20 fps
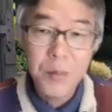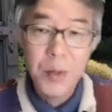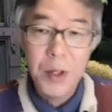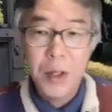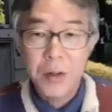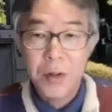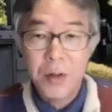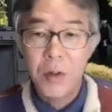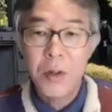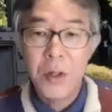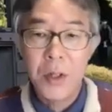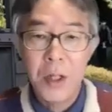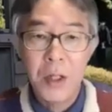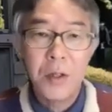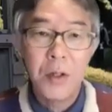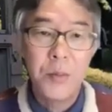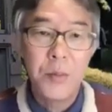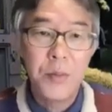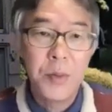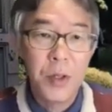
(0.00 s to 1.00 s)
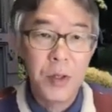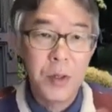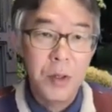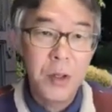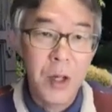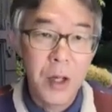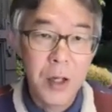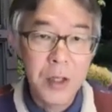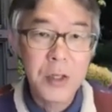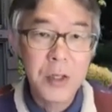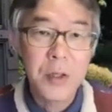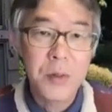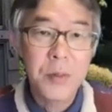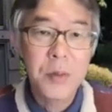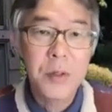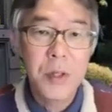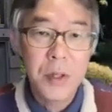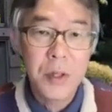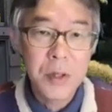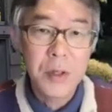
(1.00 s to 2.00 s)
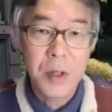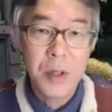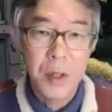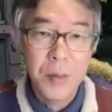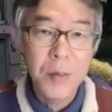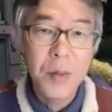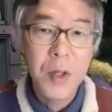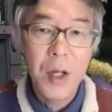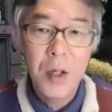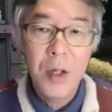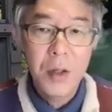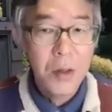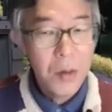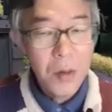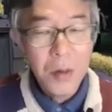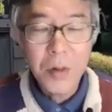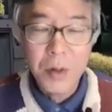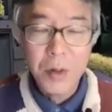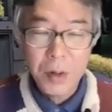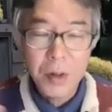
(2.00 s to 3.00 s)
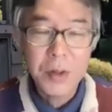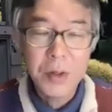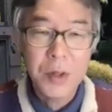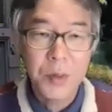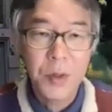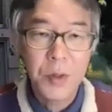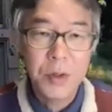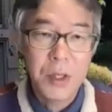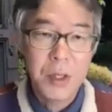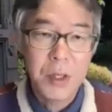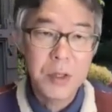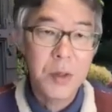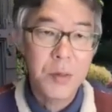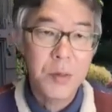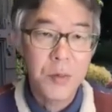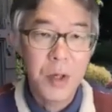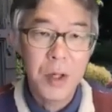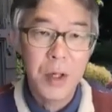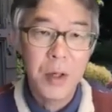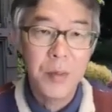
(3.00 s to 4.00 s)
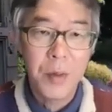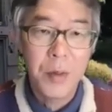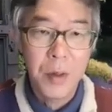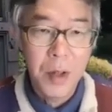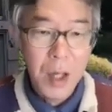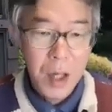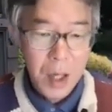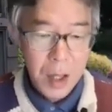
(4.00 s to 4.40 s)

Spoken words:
a coordinate of large system or a small system, whatever.